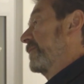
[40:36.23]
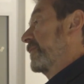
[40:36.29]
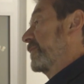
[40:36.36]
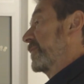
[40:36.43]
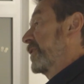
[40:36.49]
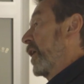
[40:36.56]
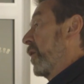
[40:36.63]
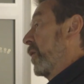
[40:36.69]

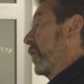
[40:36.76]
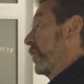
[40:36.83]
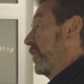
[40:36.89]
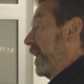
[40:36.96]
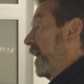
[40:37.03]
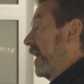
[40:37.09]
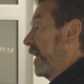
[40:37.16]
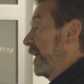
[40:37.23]
so
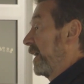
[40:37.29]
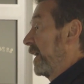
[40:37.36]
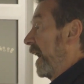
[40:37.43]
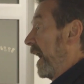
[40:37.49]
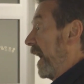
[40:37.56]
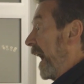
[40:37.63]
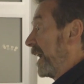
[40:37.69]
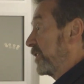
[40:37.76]
they,
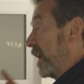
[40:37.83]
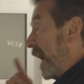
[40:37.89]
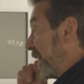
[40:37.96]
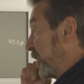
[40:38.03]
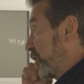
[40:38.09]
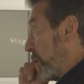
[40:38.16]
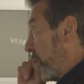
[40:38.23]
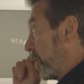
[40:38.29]
I, I
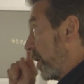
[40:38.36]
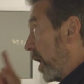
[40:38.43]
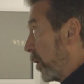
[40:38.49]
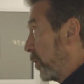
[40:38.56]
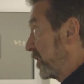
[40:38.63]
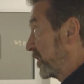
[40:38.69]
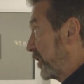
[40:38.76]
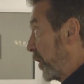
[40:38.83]
don't
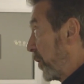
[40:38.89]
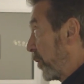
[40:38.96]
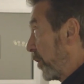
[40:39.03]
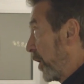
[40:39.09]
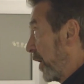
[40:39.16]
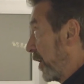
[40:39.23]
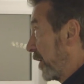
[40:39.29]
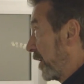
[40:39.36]
always know
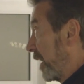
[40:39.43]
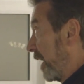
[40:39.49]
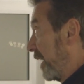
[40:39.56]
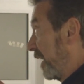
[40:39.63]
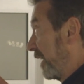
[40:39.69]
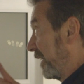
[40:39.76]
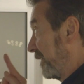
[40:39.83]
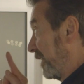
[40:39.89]
where
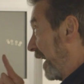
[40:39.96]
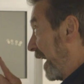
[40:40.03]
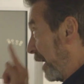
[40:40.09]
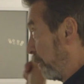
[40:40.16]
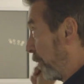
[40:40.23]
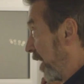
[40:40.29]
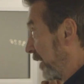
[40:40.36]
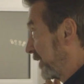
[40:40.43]
uh, I
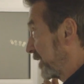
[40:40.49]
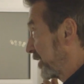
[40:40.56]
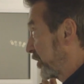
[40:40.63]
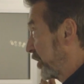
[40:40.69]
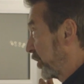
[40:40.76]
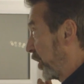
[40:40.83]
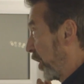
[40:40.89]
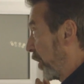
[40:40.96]
want this
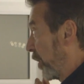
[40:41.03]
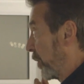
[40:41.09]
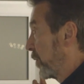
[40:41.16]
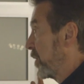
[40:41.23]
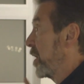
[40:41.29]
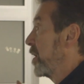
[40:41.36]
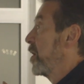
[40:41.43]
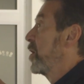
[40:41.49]
to
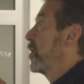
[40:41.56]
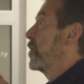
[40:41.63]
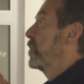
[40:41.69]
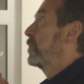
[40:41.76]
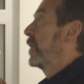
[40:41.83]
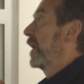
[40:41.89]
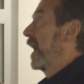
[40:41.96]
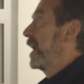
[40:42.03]
go,
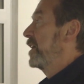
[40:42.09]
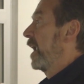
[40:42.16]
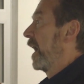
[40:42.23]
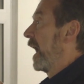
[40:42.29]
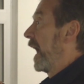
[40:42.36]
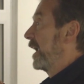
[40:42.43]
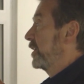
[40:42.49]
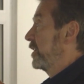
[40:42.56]
but I,
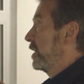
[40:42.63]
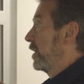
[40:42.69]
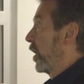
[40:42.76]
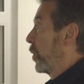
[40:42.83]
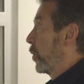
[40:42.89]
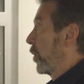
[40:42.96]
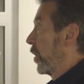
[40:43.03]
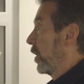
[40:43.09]
I
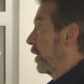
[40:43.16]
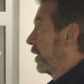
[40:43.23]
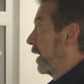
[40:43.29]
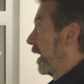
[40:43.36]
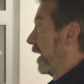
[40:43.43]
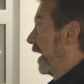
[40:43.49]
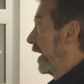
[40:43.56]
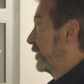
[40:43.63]
know
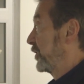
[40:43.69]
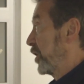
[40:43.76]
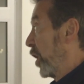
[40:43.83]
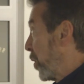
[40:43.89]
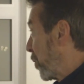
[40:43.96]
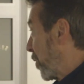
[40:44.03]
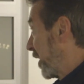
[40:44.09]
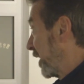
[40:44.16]
where I
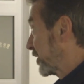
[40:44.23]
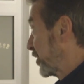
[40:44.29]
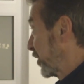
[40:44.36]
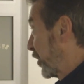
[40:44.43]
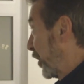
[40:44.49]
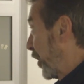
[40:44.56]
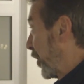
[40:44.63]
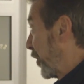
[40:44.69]
don't want it to
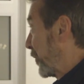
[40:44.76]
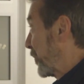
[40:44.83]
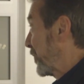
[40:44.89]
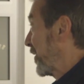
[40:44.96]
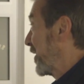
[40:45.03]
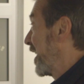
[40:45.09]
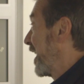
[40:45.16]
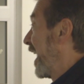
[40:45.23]
go,
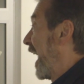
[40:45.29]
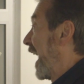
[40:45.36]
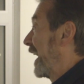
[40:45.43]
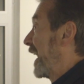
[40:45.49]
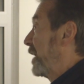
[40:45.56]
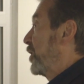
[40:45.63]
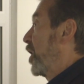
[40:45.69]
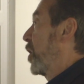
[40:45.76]

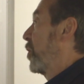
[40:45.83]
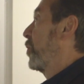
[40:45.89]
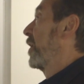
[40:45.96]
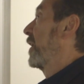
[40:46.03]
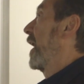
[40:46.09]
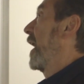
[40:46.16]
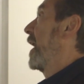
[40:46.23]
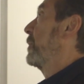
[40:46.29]
and I know
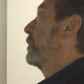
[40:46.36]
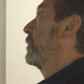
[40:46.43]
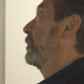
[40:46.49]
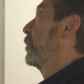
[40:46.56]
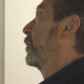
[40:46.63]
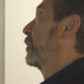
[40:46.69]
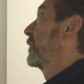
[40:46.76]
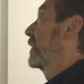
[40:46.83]
what
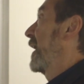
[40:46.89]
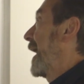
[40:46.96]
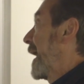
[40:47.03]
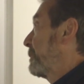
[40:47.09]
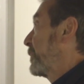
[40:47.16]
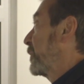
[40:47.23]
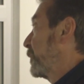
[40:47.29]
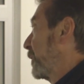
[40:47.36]
I'm
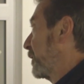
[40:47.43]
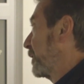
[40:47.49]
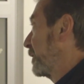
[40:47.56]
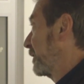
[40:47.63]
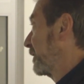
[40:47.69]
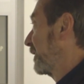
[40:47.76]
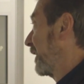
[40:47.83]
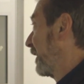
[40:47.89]

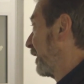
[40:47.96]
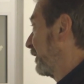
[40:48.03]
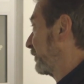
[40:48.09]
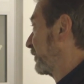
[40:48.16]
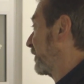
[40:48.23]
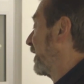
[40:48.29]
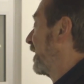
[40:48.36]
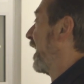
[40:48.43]
capable
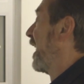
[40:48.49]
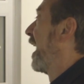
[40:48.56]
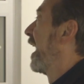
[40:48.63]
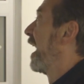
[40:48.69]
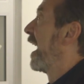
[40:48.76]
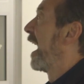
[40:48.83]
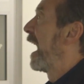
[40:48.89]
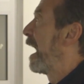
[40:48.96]
of,
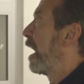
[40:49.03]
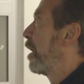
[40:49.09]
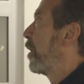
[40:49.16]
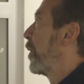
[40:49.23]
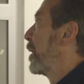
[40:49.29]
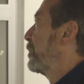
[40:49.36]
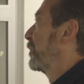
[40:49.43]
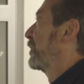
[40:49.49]

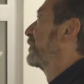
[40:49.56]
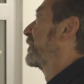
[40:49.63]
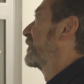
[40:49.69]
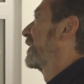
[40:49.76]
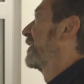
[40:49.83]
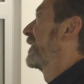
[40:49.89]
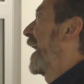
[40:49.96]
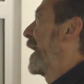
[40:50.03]
how I'm
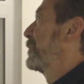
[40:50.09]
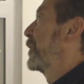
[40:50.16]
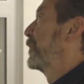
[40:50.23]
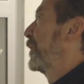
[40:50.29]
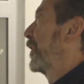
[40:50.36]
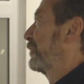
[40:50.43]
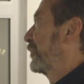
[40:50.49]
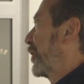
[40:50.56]

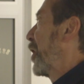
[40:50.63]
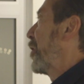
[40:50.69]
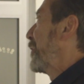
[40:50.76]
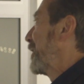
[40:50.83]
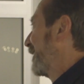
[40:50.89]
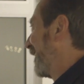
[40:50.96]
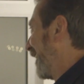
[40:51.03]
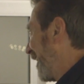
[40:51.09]
capable of
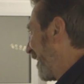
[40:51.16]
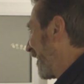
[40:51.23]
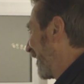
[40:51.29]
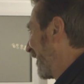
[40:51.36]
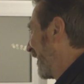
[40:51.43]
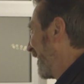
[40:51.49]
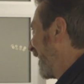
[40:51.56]
going there,